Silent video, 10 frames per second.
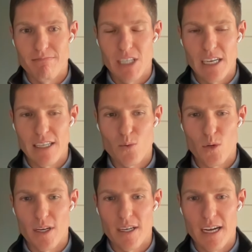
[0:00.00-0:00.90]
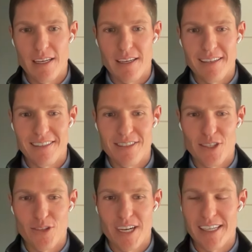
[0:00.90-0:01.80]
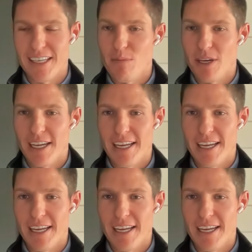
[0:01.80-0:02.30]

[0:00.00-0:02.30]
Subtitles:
yeah, that's where I still kind of get my